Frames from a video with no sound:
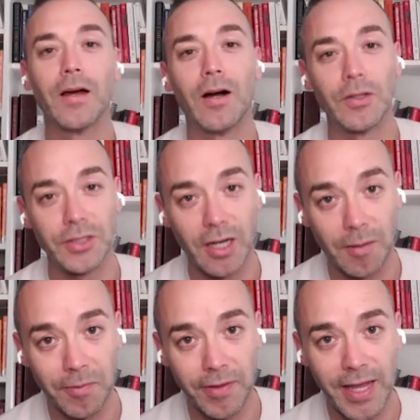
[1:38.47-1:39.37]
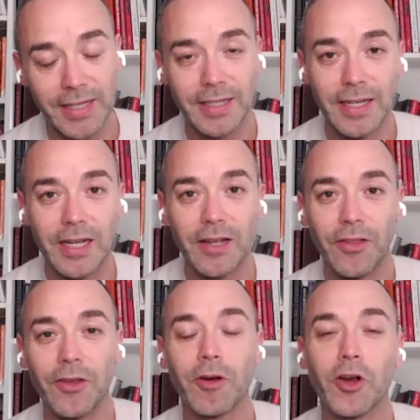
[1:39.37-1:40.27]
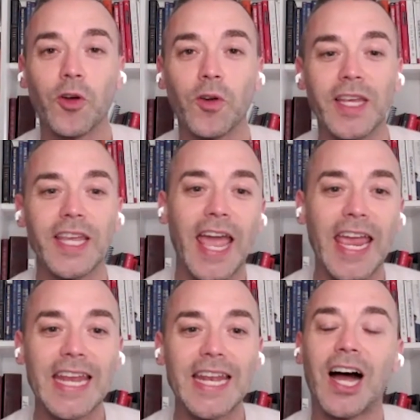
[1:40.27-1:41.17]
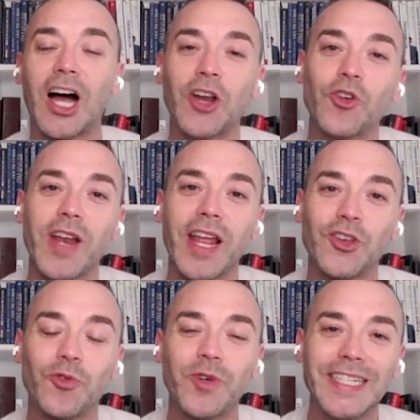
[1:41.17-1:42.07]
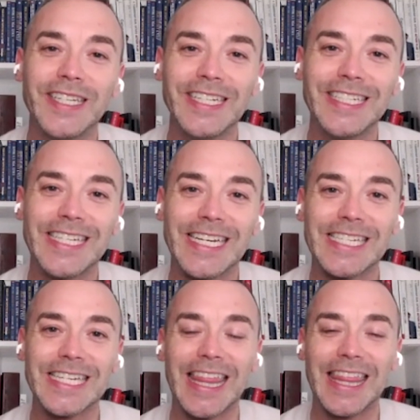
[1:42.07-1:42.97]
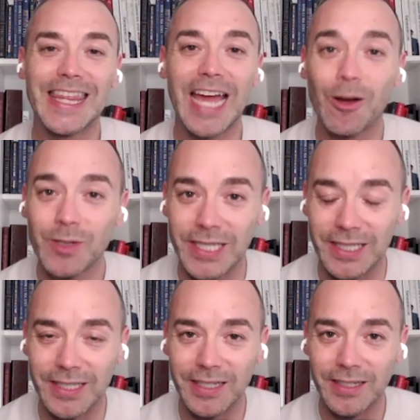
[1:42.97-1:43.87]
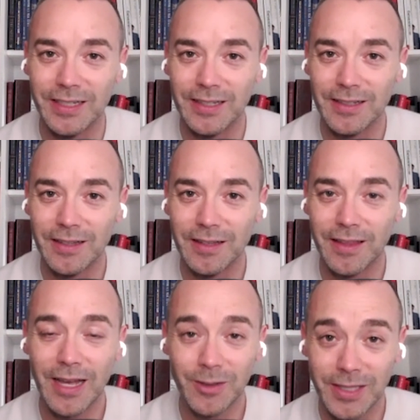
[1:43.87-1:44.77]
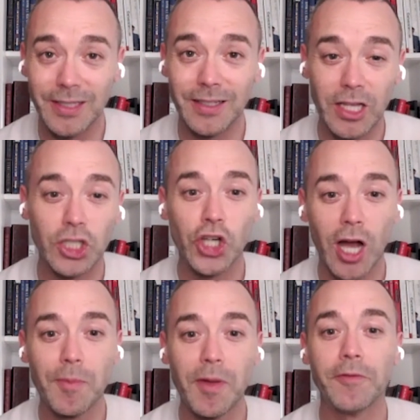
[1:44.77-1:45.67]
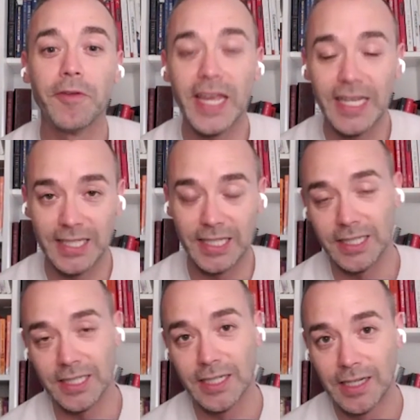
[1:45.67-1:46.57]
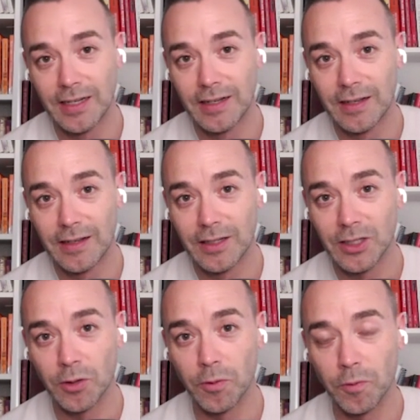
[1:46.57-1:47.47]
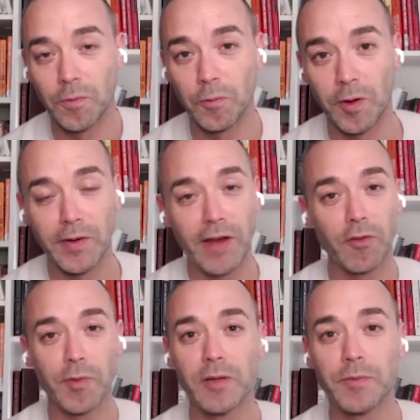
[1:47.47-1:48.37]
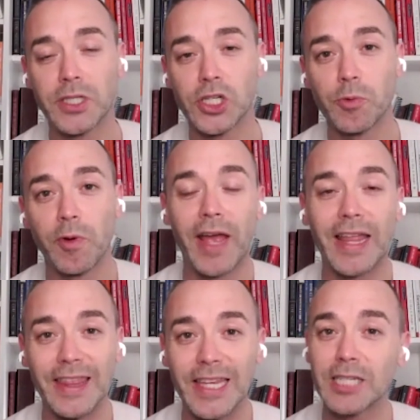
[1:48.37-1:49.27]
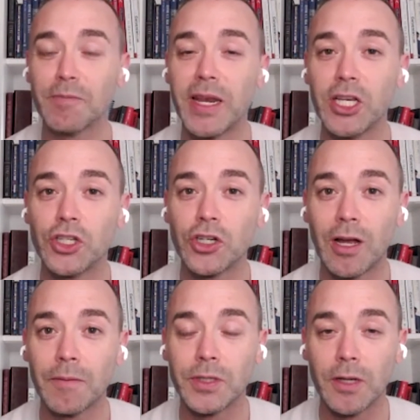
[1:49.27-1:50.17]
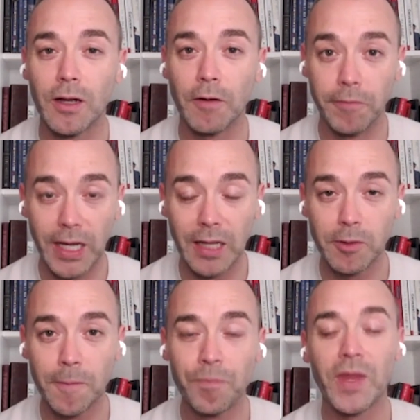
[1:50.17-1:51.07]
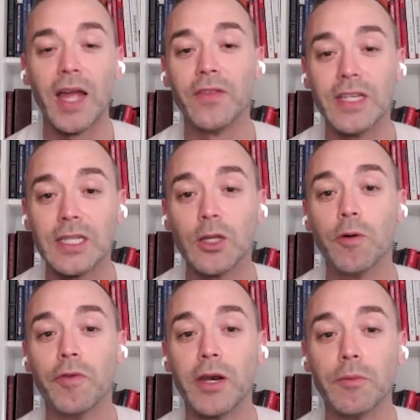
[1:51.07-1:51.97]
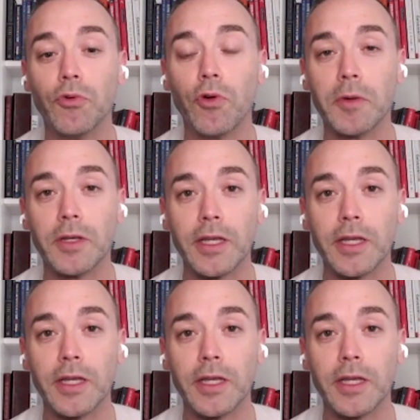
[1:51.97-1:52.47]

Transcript: On top of that, there are currently 826,000 job vacancies. So we've never been in a position we've had this many jobs available and this low of unemployment.